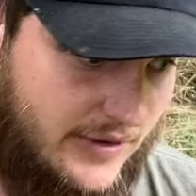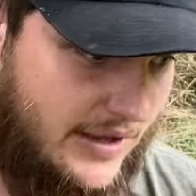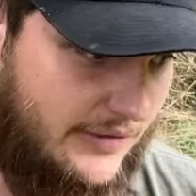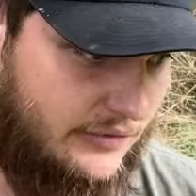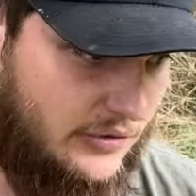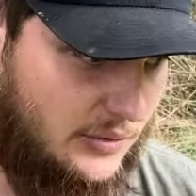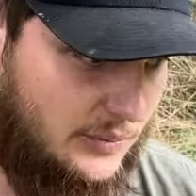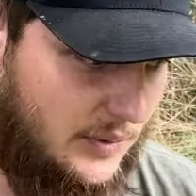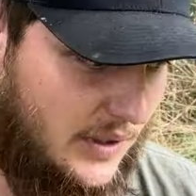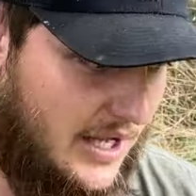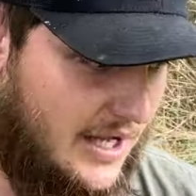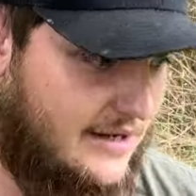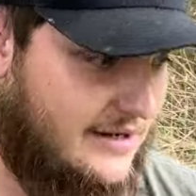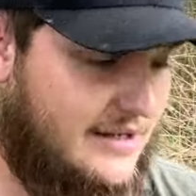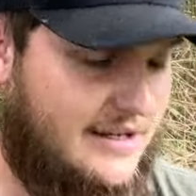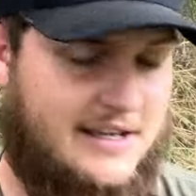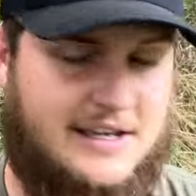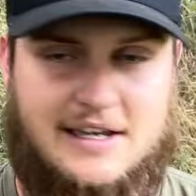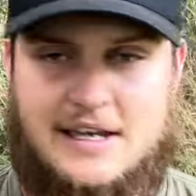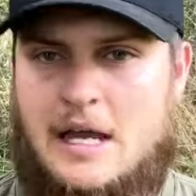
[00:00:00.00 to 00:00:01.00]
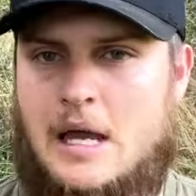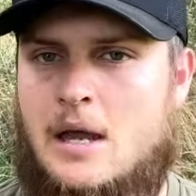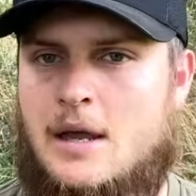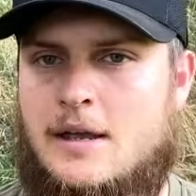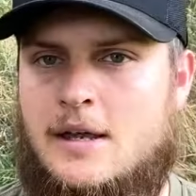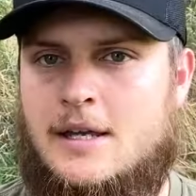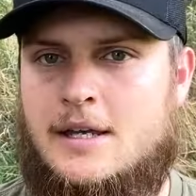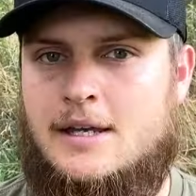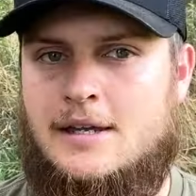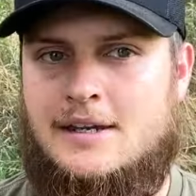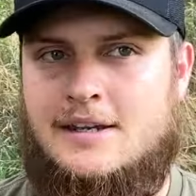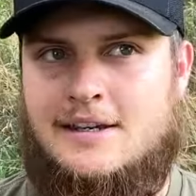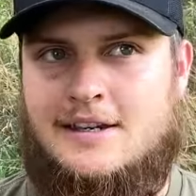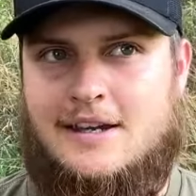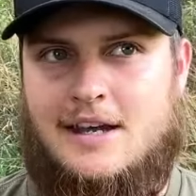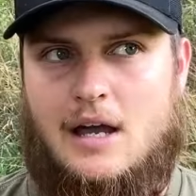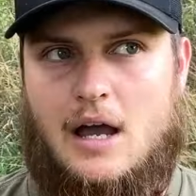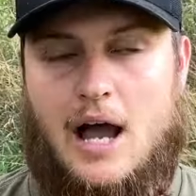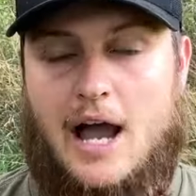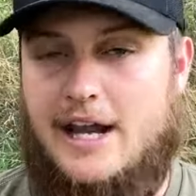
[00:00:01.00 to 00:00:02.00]
that food plot.
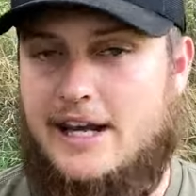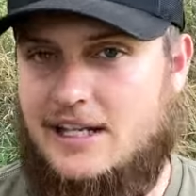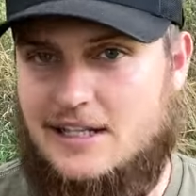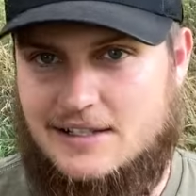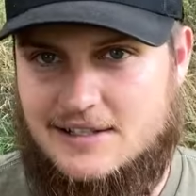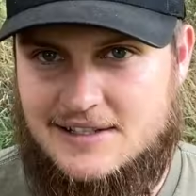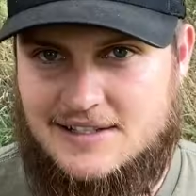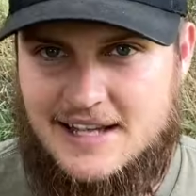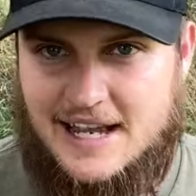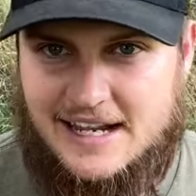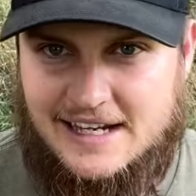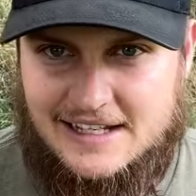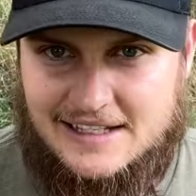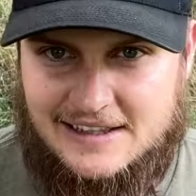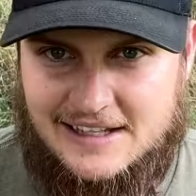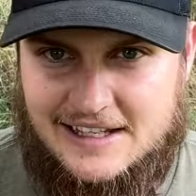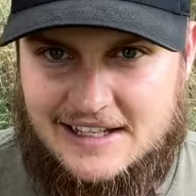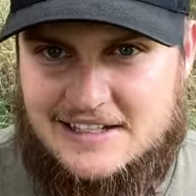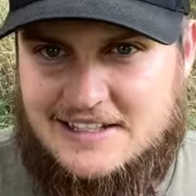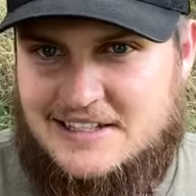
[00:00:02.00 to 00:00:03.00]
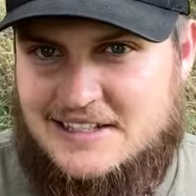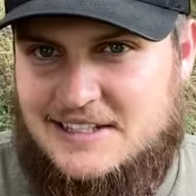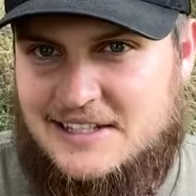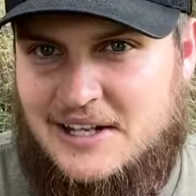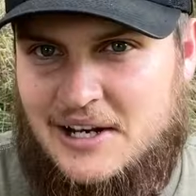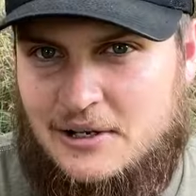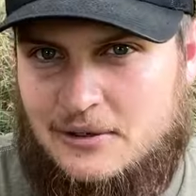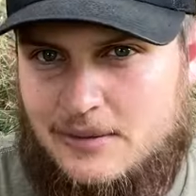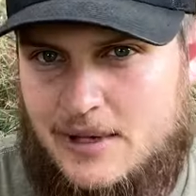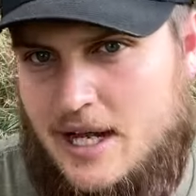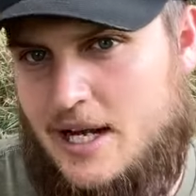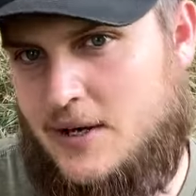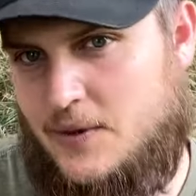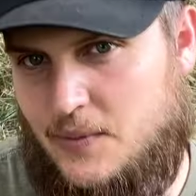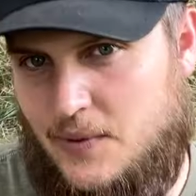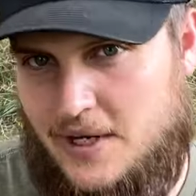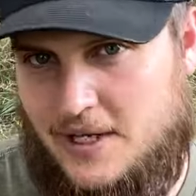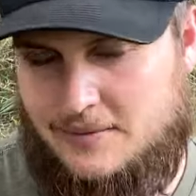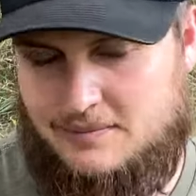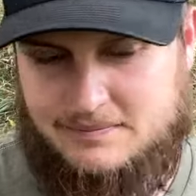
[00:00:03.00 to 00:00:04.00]
I didn't say anything because, you know, I didn't
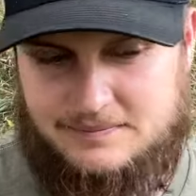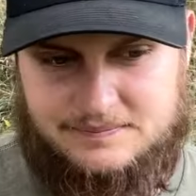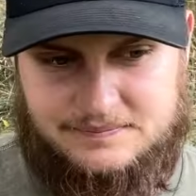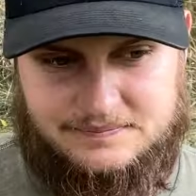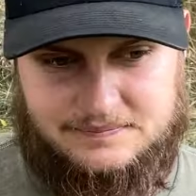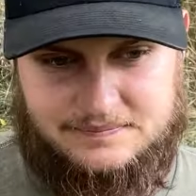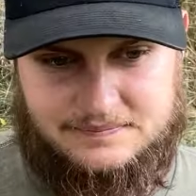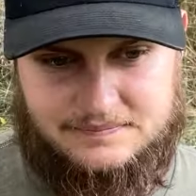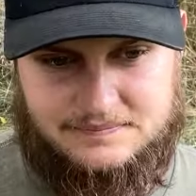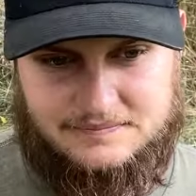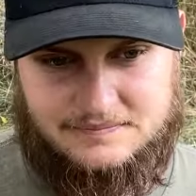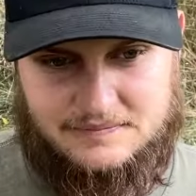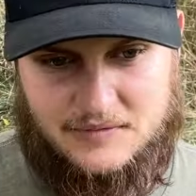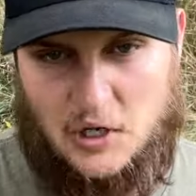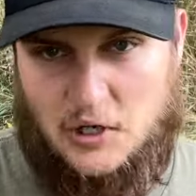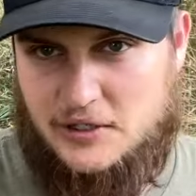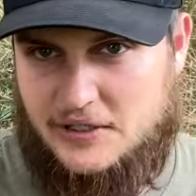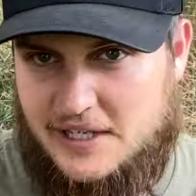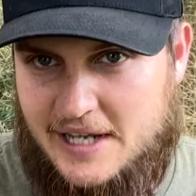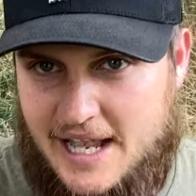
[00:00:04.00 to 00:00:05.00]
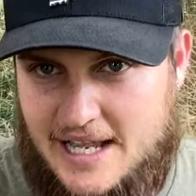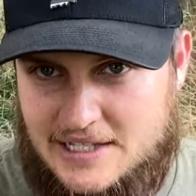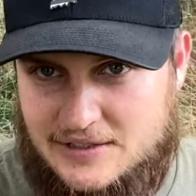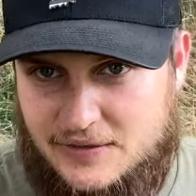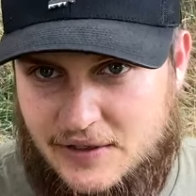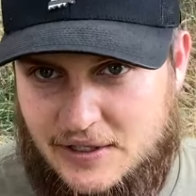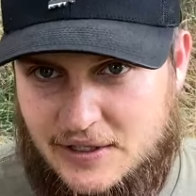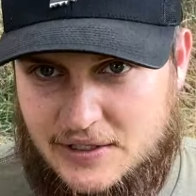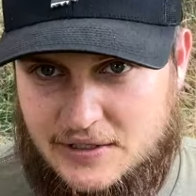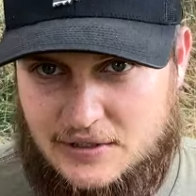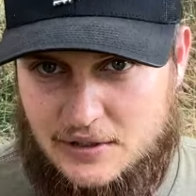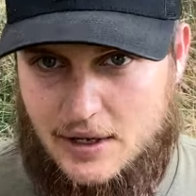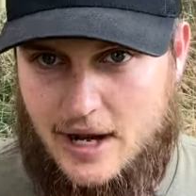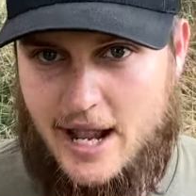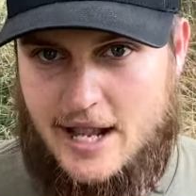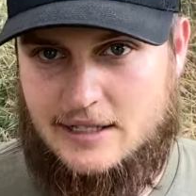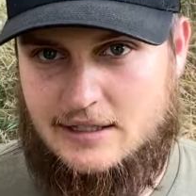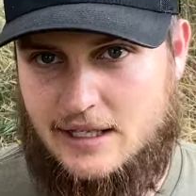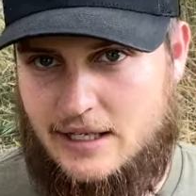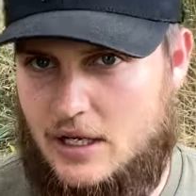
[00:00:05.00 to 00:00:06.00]
want to hurt the guy's feelings or
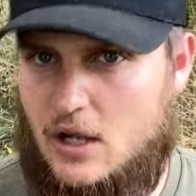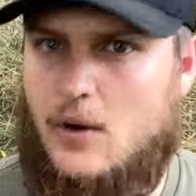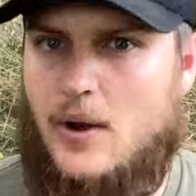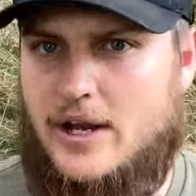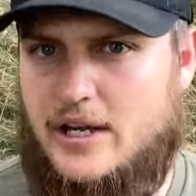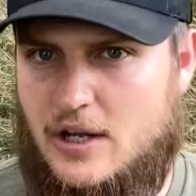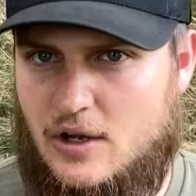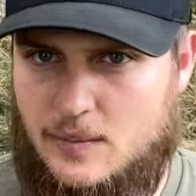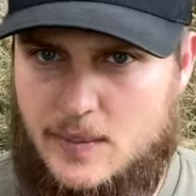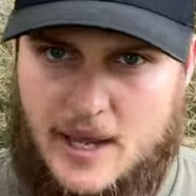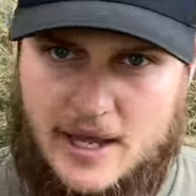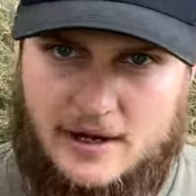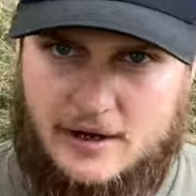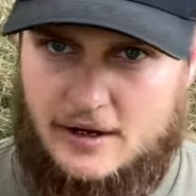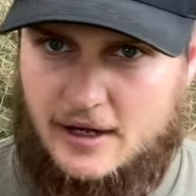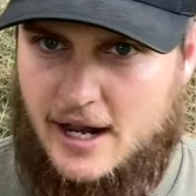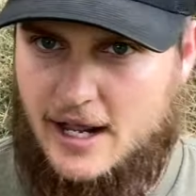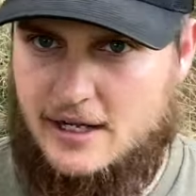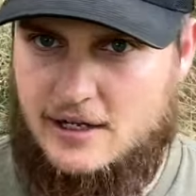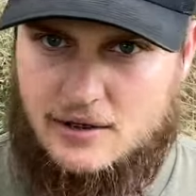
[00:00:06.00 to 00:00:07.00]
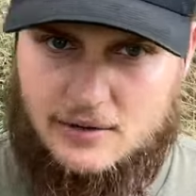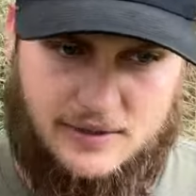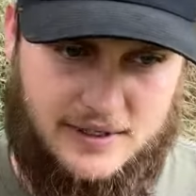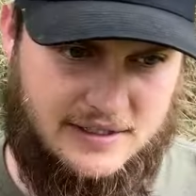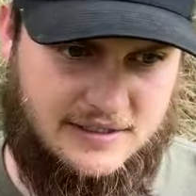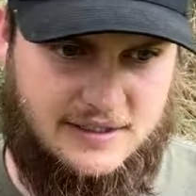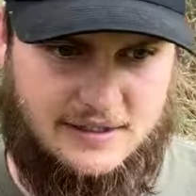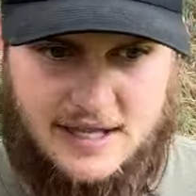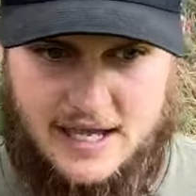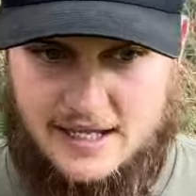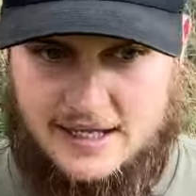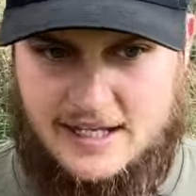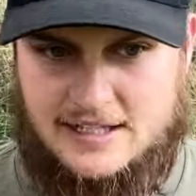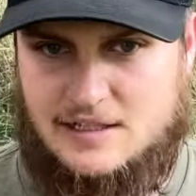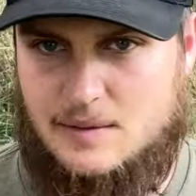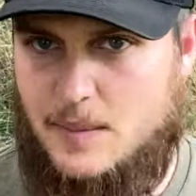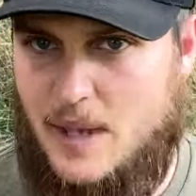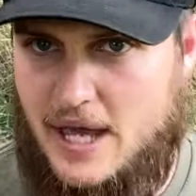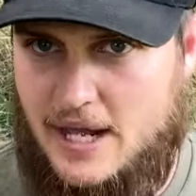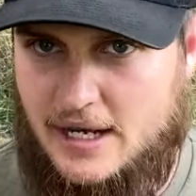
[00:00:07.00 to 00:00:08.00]
act like, oh, I know better and I know this and that.
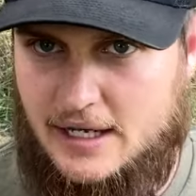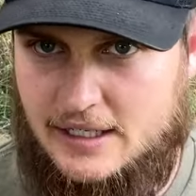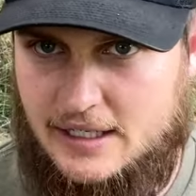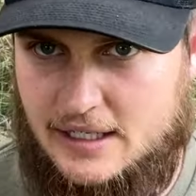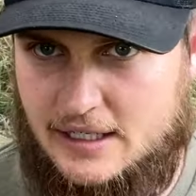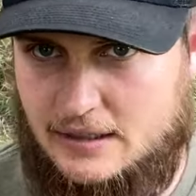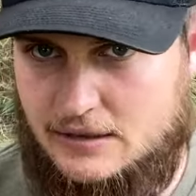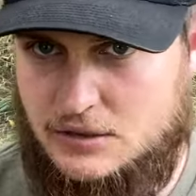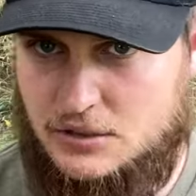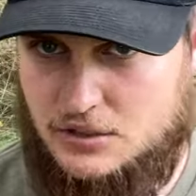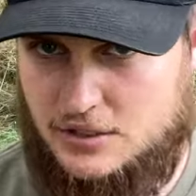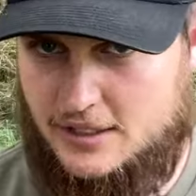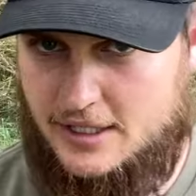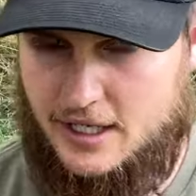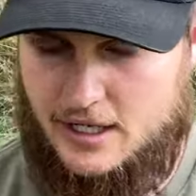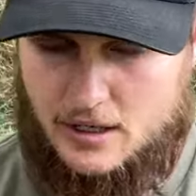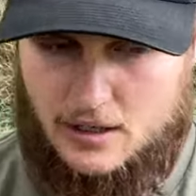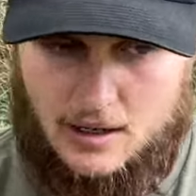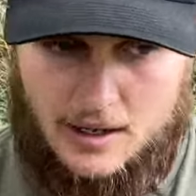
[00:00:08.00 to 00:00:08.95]
That's a bad idea. You should cut it